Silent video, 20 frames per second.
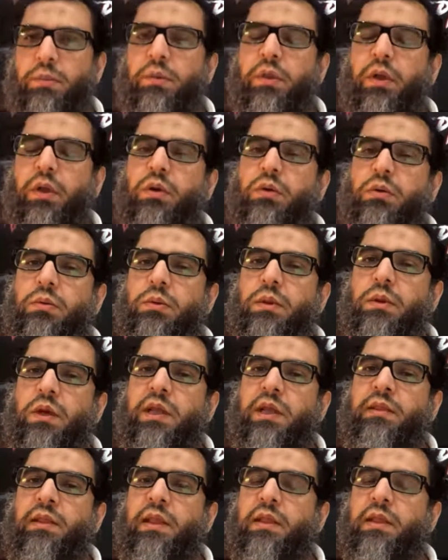
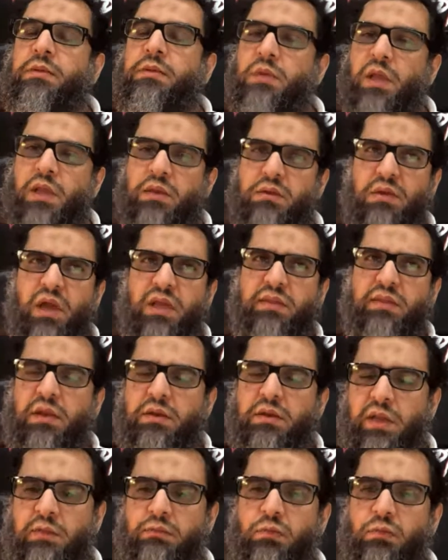in I
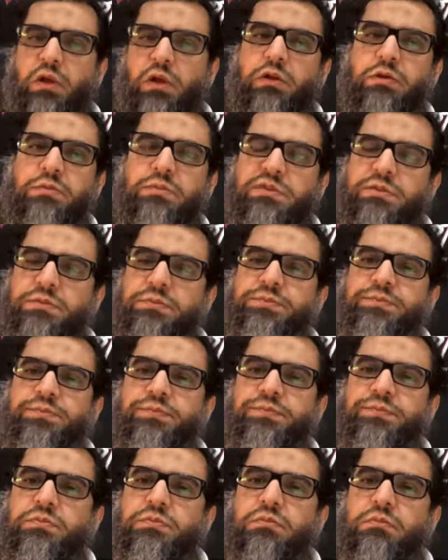think 10 volumes.
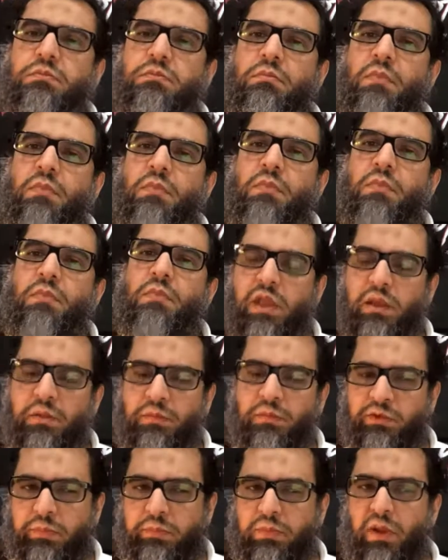
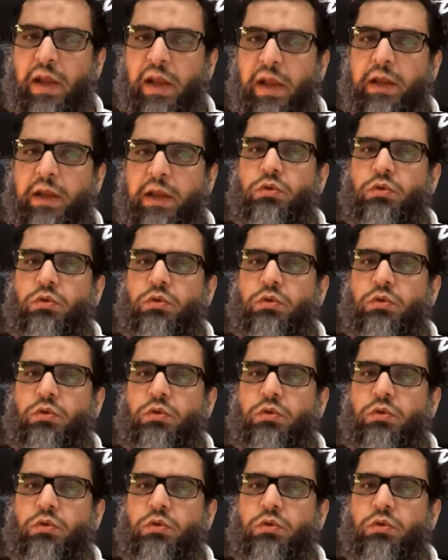He replied